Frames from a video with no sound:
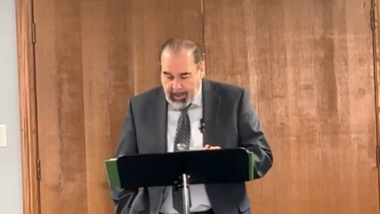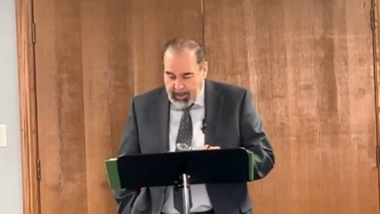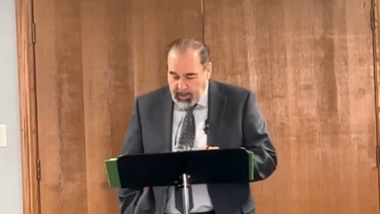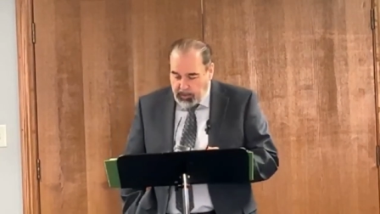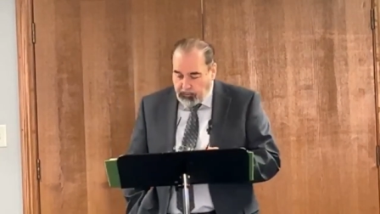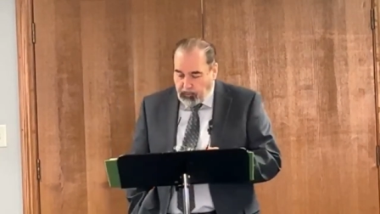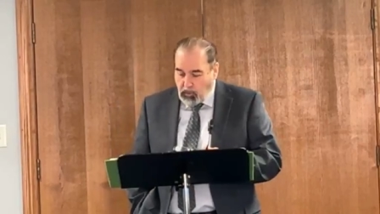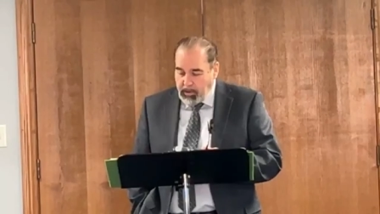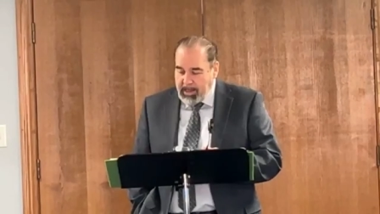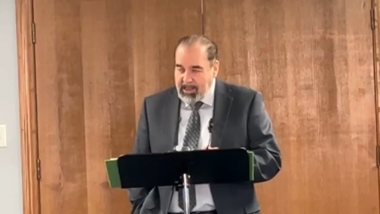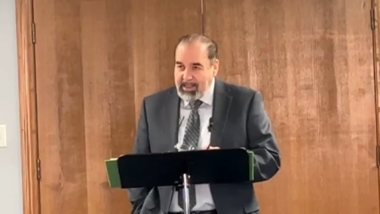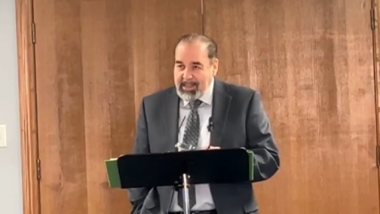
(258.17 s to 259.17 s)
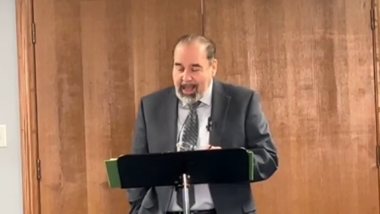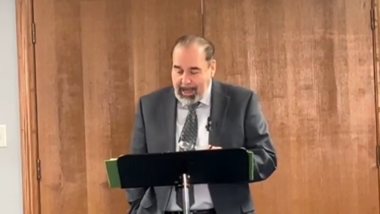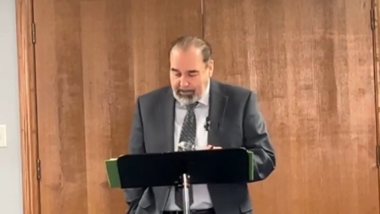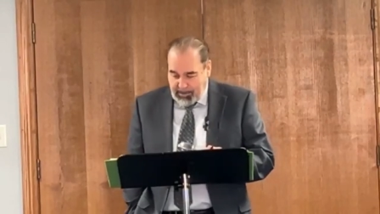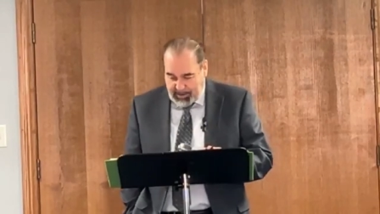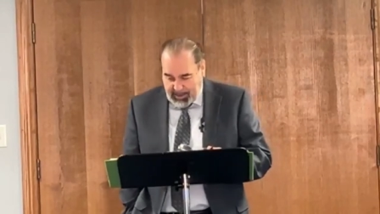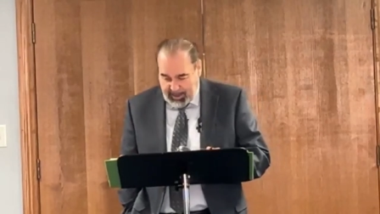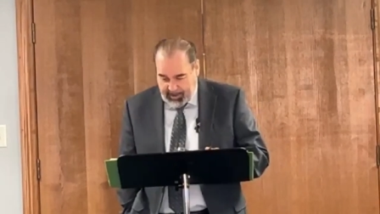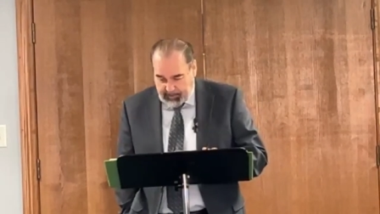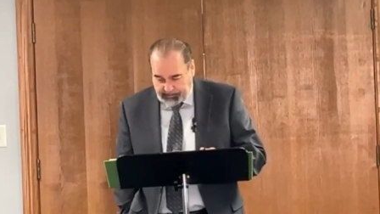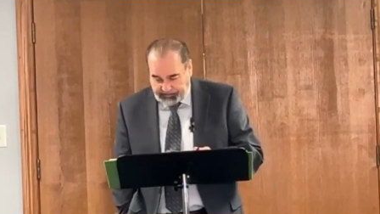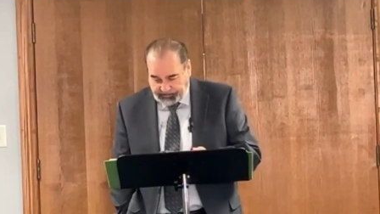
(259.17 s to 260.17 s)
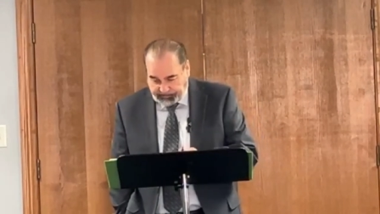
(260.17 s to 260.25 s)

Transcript: that it's for his name's sake.